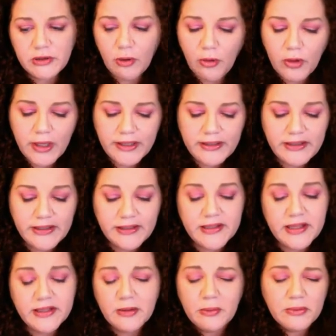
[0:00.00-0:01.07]
the whole idea
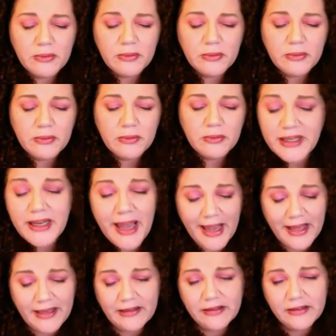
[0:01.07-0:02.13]
is that the world isn't going to
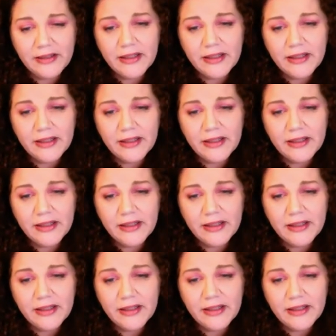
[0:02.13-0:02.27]
end.